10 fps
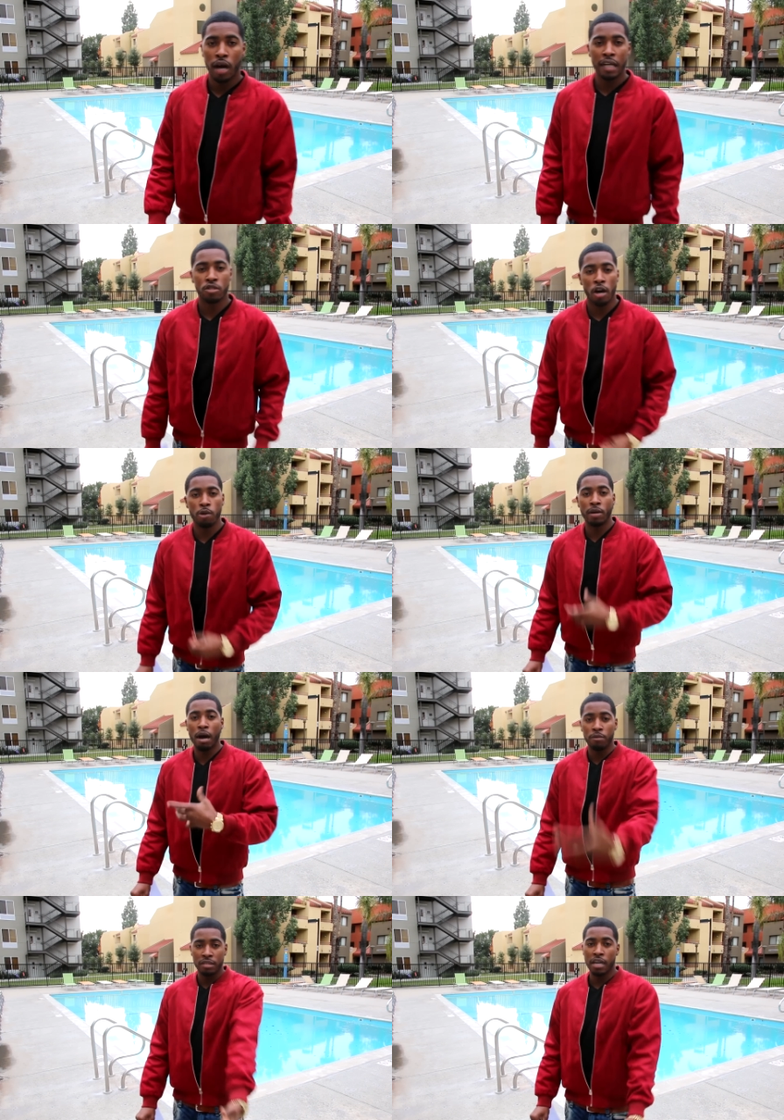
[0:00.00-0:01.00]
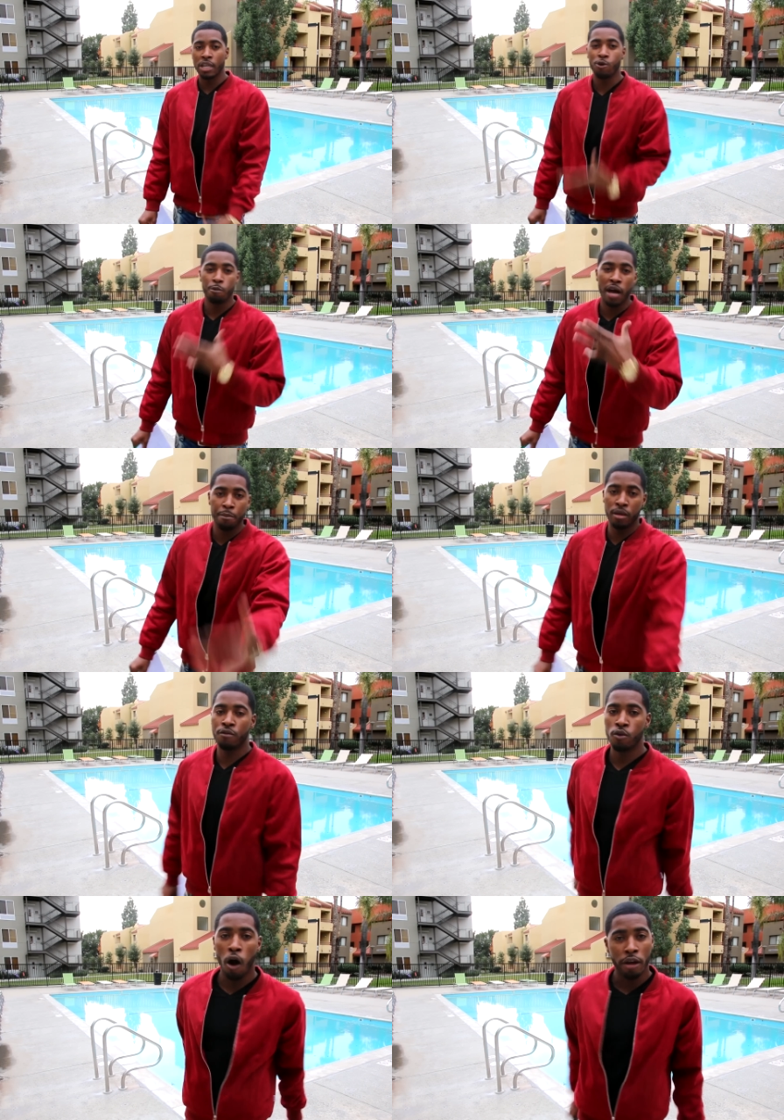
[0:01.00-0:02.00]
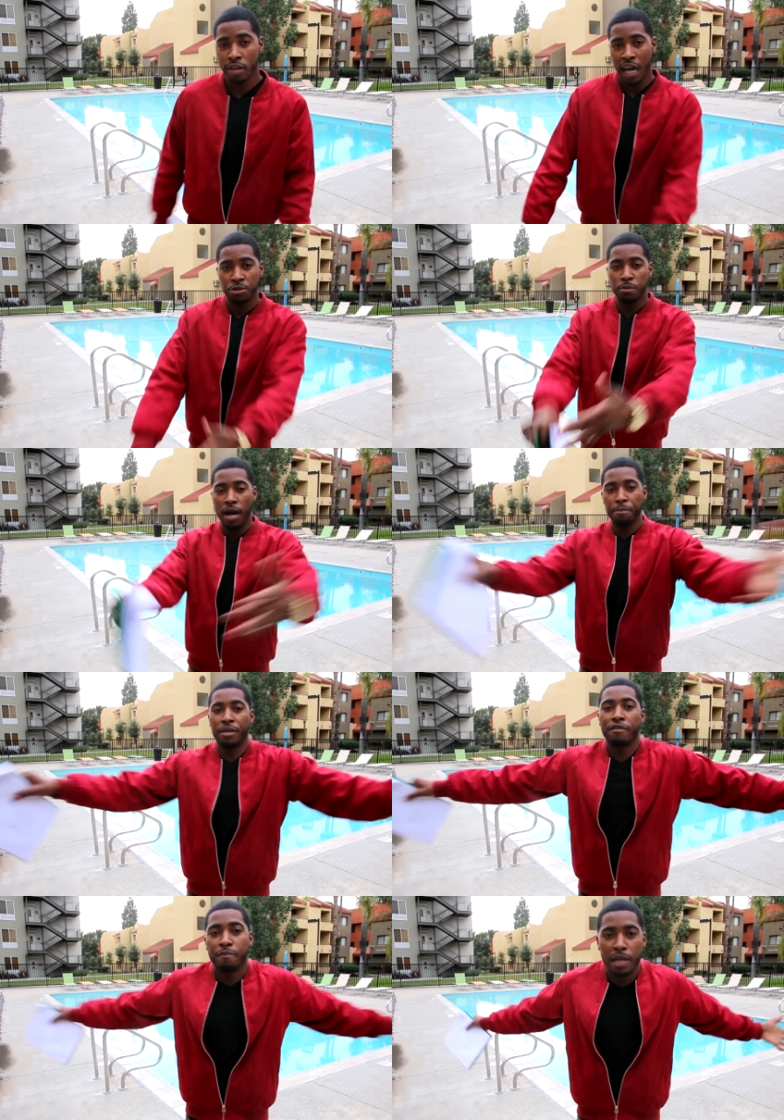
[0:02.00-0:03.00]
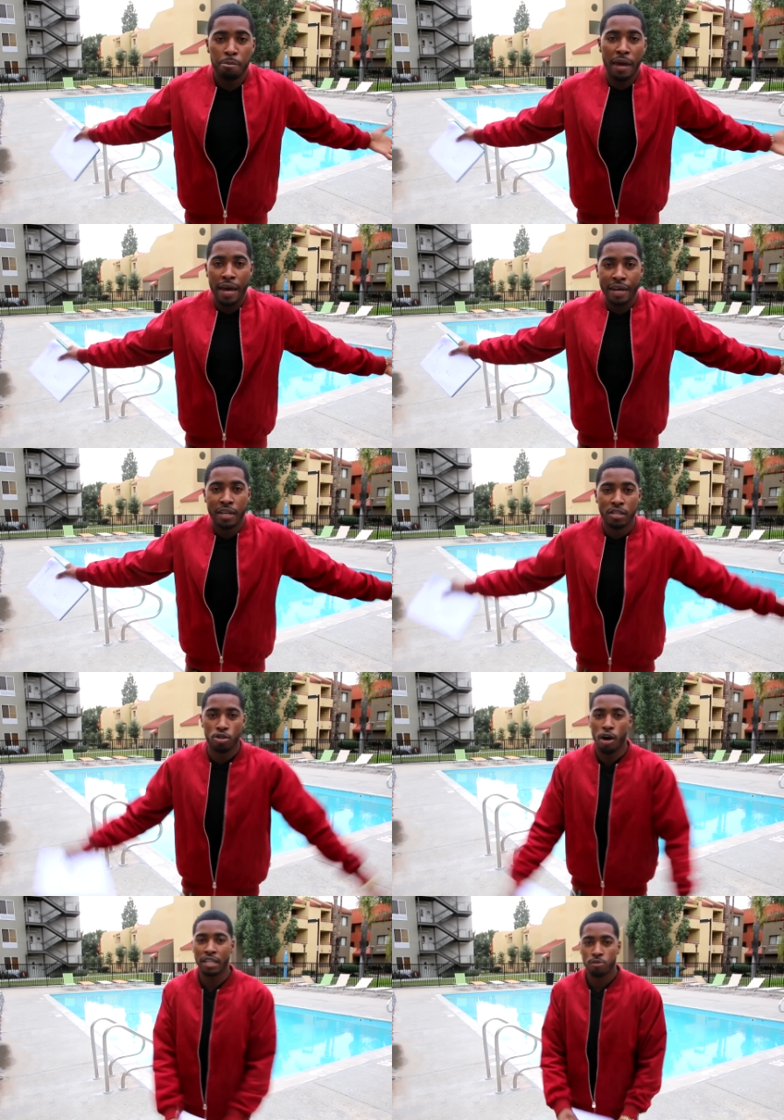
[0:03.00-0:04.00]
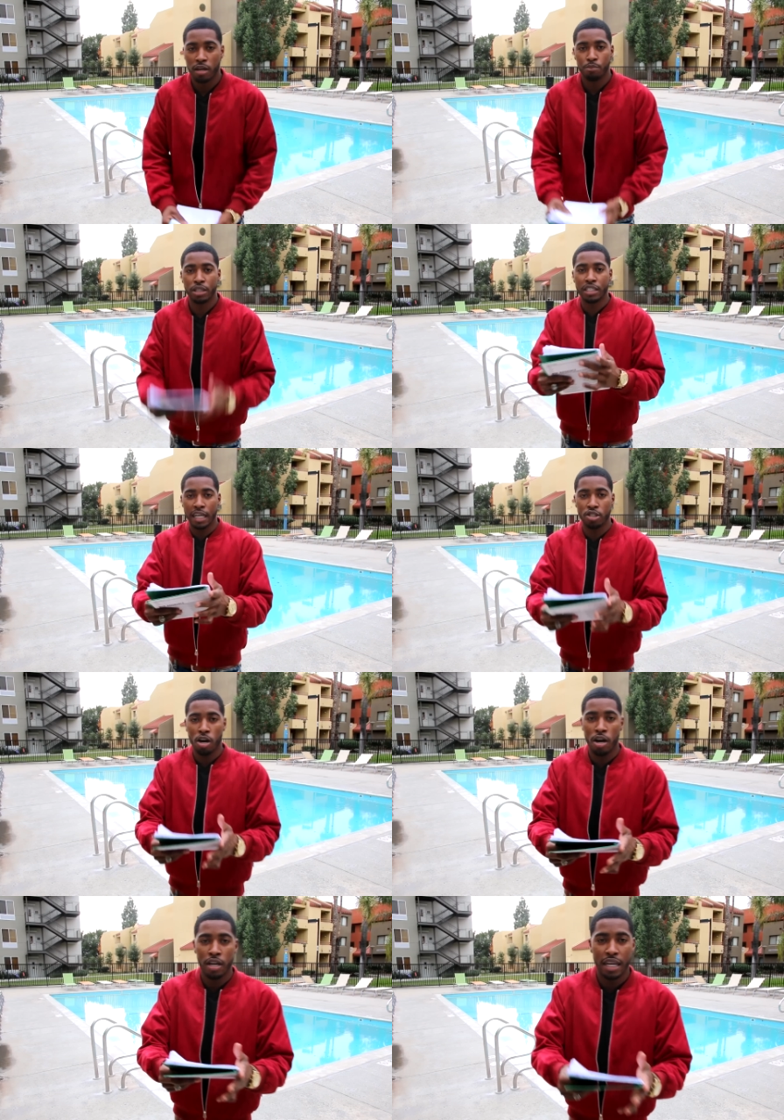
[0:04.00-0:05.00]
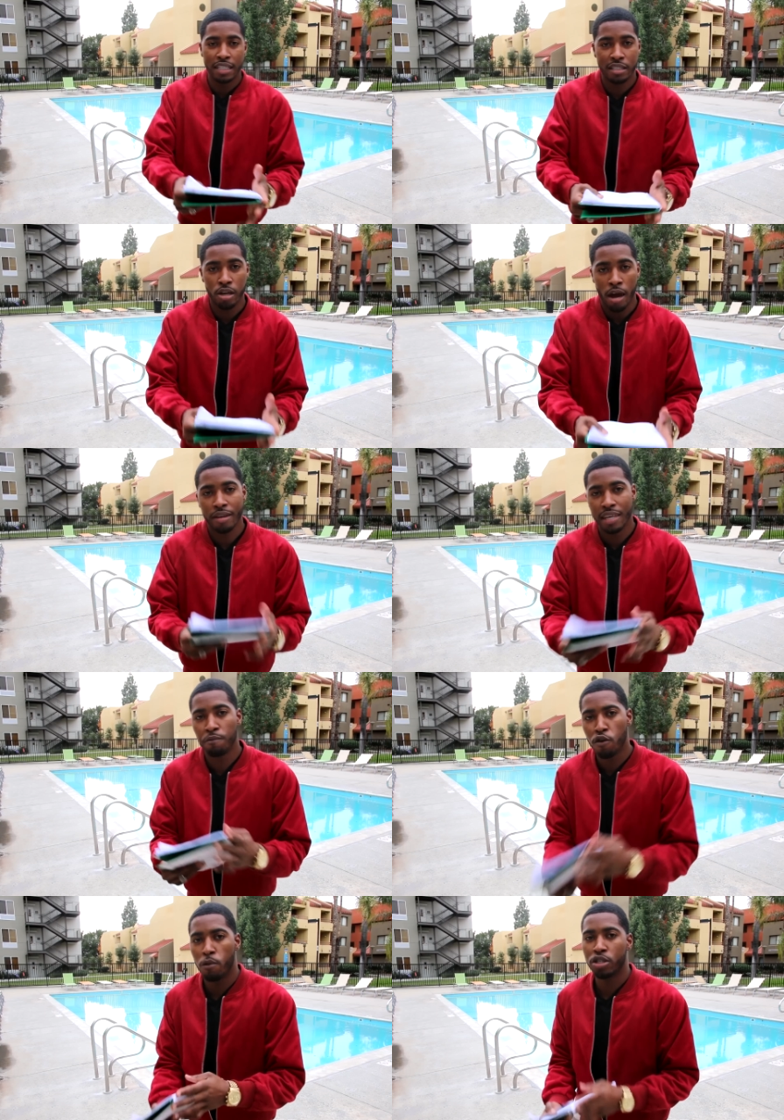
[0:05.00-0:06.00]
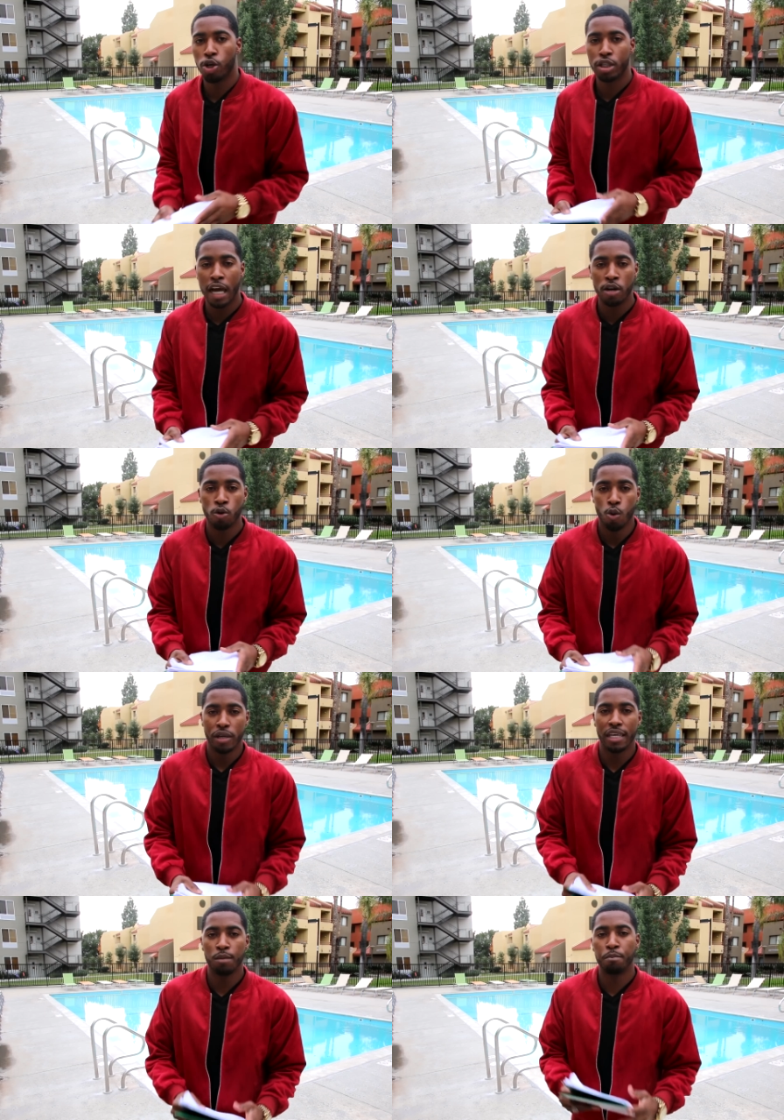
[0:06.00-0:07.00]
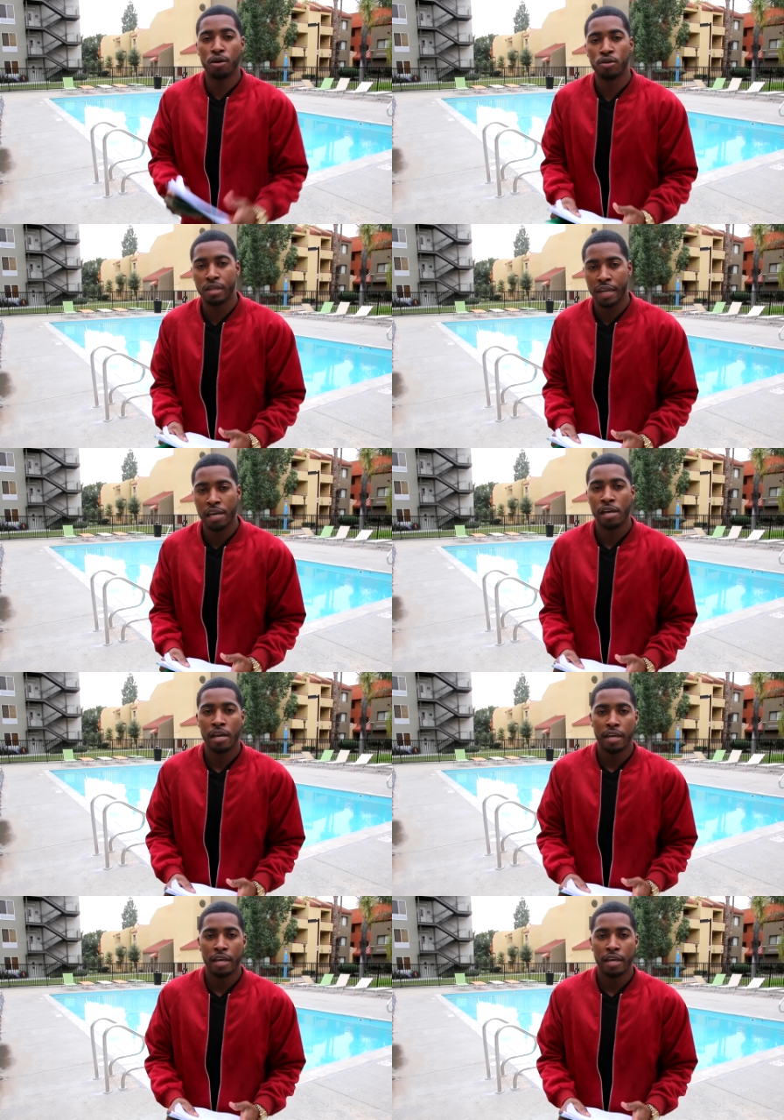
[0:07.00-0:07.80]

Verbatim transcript: I started when I was young, you remind me of you, all you guys remind me of me, man. So I just wanna appreciate y'all, and just tell y'all to keep going with your channel, keep building it,